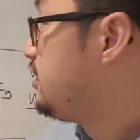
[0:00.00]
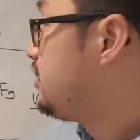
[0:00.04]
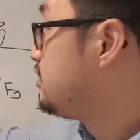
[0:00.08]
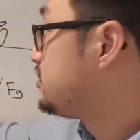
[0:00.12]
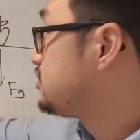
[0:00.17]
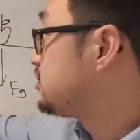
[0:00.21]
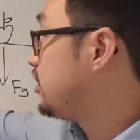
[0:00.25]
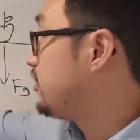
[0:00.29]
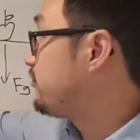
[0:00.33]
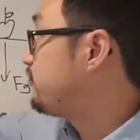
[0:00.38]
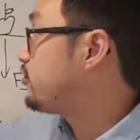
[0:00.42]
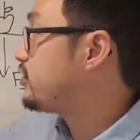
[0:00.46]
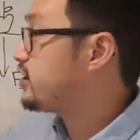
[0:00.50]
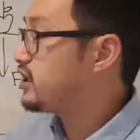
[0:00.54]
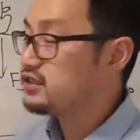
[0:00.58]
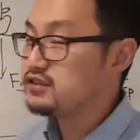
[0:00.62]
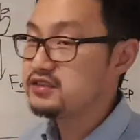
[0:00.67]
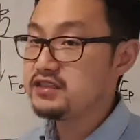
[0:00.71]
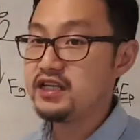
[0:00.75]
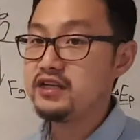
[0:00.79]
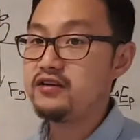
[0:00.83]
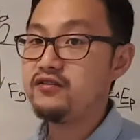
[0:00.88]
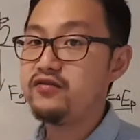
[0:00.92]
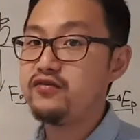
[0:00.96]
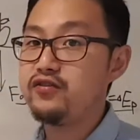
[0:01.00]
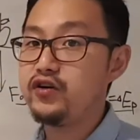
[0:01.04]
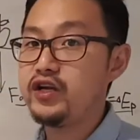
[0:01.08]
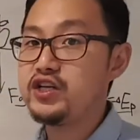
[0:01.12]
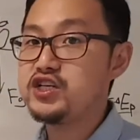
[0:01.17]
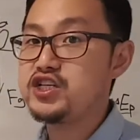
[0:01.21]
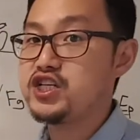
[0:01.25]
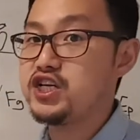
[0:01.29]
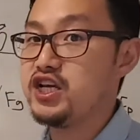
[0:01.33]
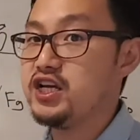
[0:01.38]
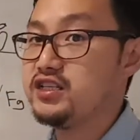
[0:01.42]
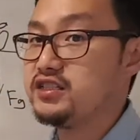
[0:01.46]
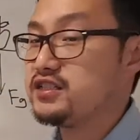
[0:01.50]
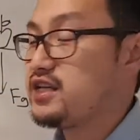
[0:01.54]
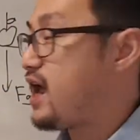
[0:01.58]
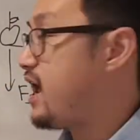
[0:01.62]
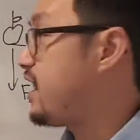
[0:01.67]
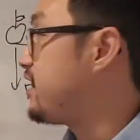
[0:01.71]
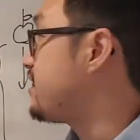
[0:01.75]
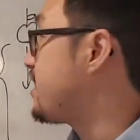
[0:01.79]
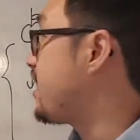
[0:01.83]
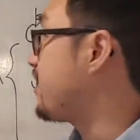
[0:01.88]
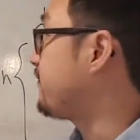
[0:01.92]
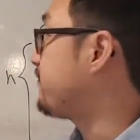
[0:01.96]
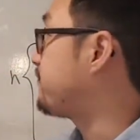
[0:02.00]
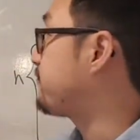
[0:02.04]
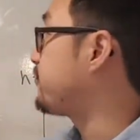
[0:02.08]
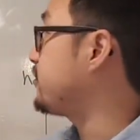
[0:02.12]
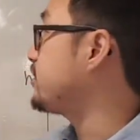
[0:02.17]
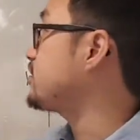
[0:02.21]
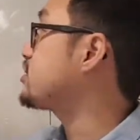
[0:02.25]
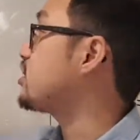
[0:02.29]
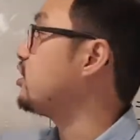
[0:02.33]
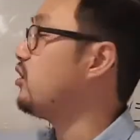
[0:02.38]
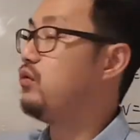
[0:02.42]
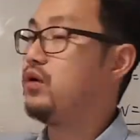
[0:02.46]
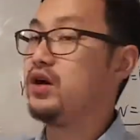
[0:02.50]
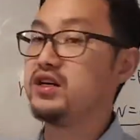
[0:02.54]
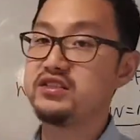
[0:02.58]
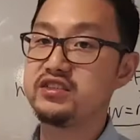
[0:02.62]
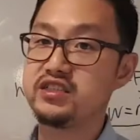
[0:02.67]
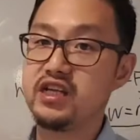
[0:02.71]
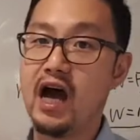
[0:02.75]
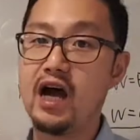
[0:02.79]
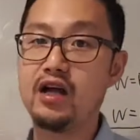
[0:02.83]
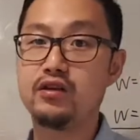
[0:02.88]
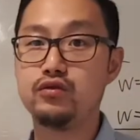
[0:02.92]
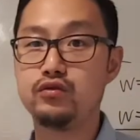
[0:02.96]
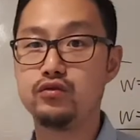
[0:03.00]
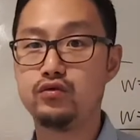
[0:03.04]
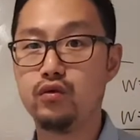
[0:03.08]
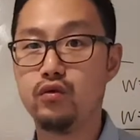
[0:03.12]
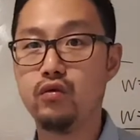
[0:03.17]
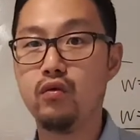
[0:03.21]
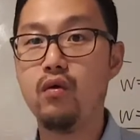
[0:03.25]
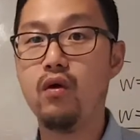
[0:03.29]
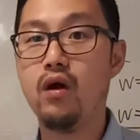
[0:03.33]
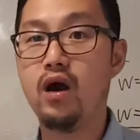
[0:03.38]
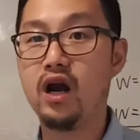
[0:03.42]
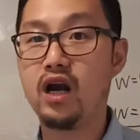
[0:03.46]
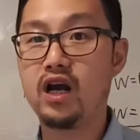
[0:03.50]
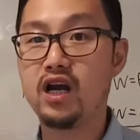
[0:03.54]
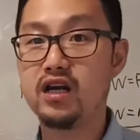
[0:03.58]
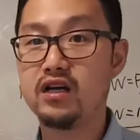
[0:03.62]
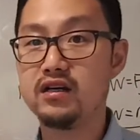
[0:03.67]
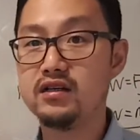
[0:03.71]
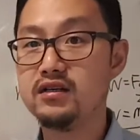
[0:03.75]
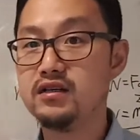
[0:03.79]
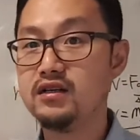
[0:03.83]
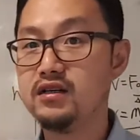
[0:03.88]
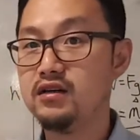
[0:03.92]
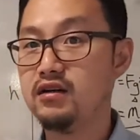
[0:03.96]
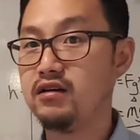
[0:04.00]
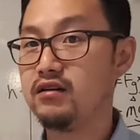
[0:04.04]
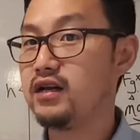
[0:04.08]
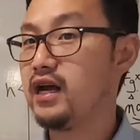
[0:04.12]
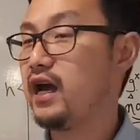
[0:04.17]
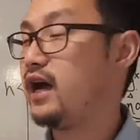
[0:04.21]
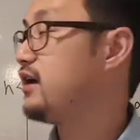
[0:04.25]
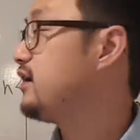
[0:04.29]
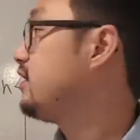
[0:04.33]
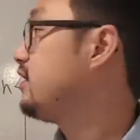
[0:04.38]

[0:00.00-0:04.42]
So if we consider frictions, and then friction will start to do work, okay?